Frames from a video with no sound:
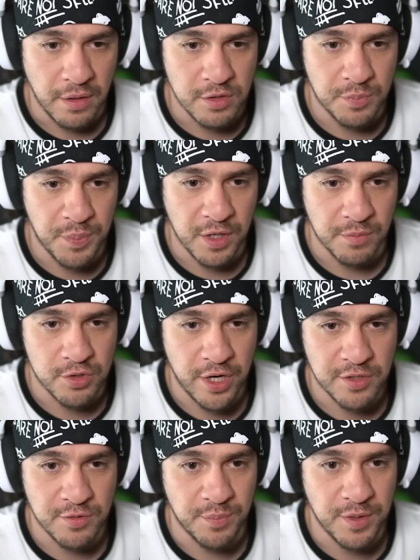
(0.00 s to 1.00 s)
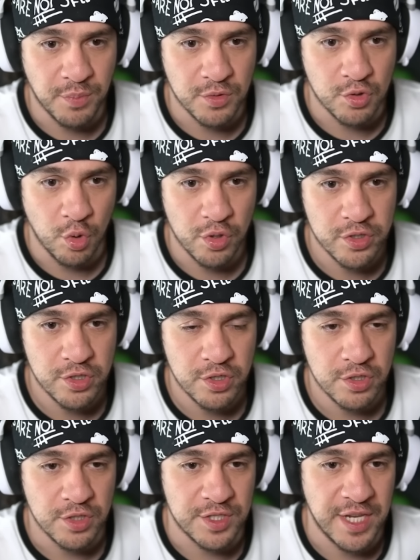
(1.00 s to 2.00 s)
I used to pick up trash from people's doors
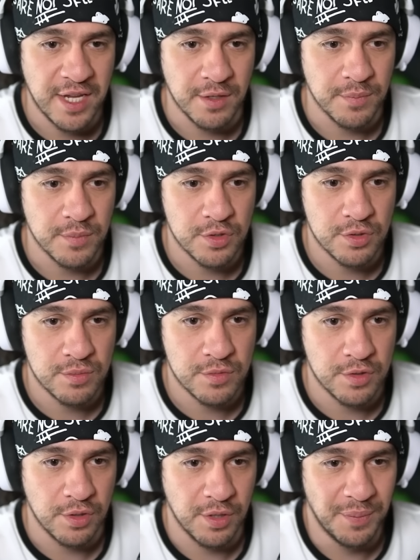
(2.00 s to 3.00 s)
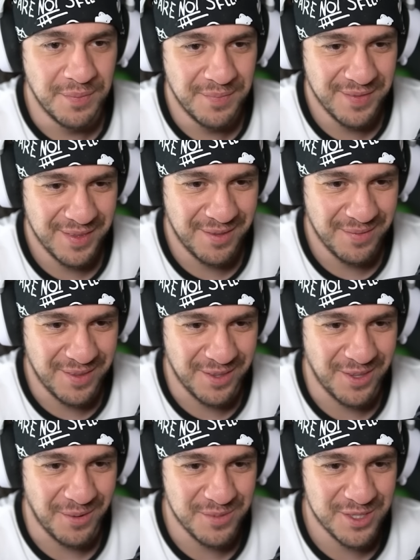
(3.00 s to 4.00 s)
to take them to the
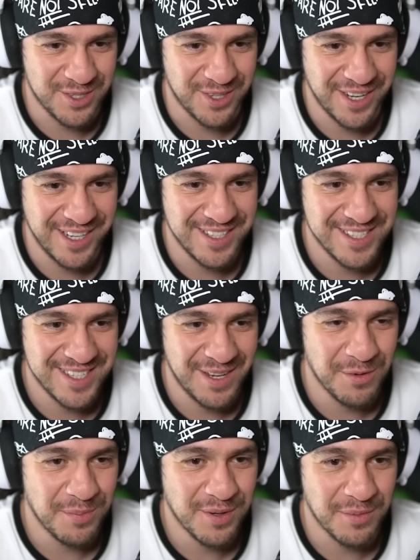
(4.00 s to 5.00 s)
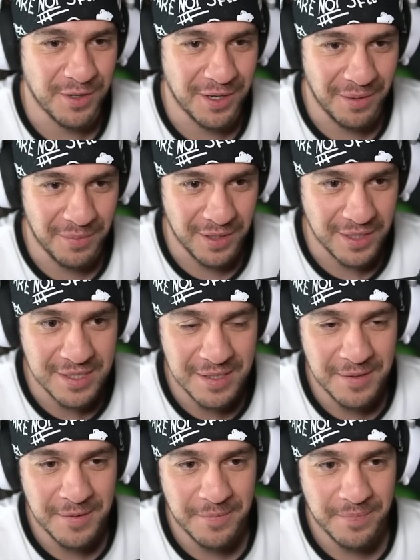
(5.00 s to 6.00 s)
dumpster in the same apartment complex.
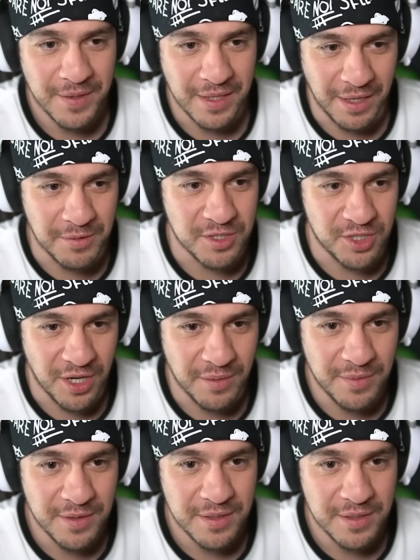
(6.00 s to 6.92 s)
That was a job.